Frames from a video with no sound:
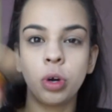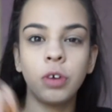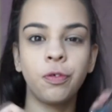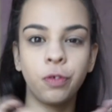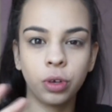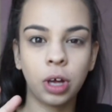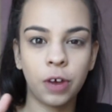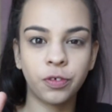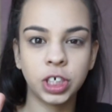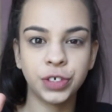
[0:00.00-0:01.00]
want full
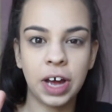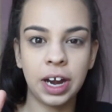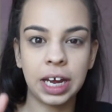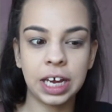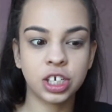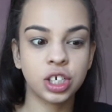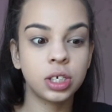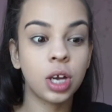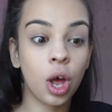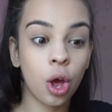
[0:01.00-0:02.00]
coverage
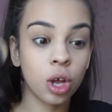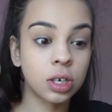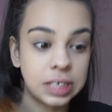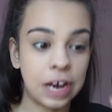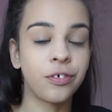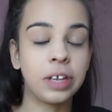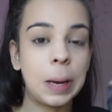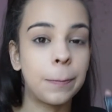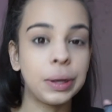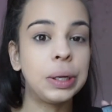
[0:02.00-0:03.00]
foundation,
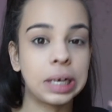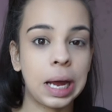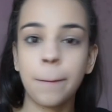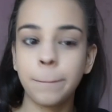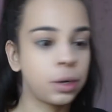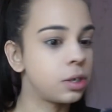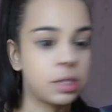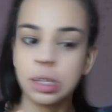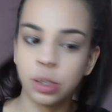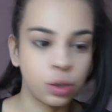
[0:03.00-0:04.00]
definitely build it up
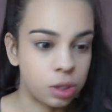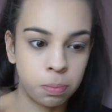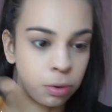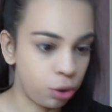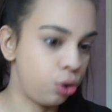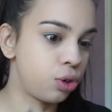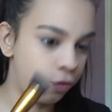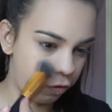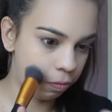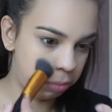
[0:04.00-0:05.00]
because it looks
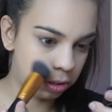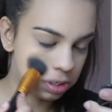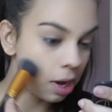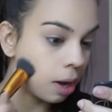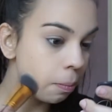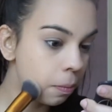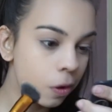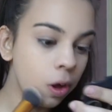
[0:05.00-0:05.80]
beautiful built up.